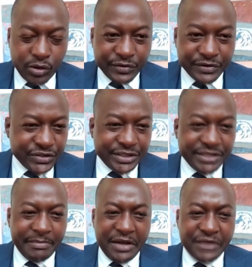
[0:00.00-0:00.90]

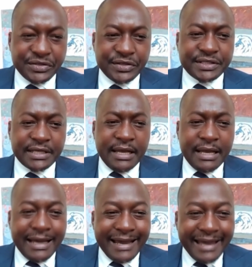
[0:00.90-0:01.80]
restriction measures,
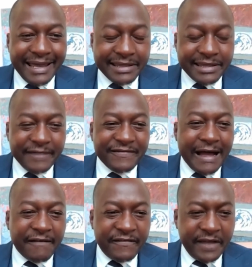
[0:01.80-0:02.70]
and
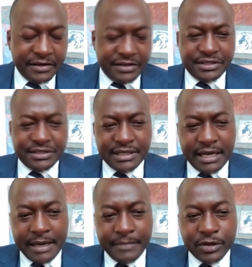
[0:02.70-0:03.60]
they've affected
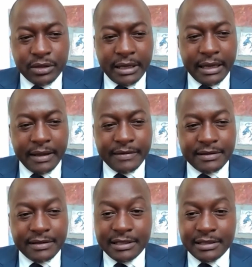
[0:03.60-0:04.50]

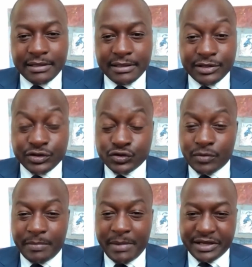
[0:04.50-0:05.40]
the
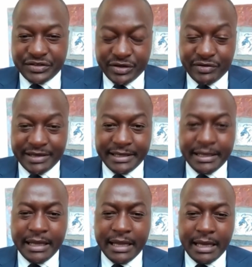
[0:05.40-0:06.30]
stock market
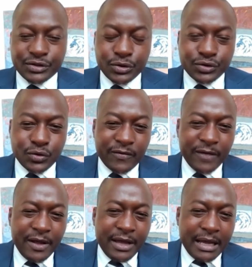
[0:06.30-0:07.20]
generally. So
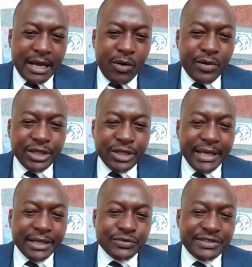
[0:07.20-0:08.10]
on a
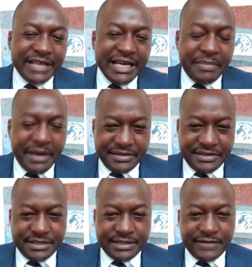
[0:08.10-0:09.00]
year-to-date
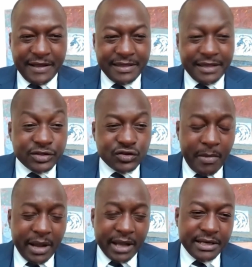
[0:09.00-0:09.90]
basis, you find that the
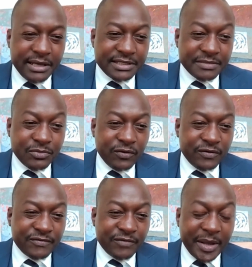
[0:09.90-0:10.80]
stock market has
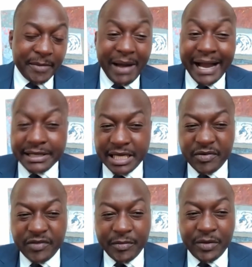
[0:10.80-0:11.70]
moved from a market
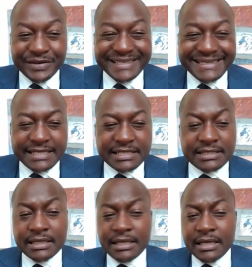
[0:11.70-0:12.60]
cap of about
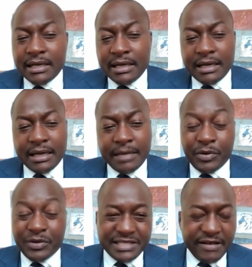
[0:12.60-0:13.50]

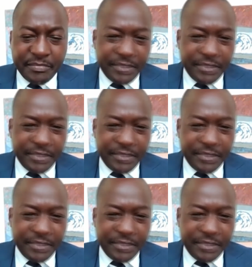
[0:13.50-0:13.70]
6.7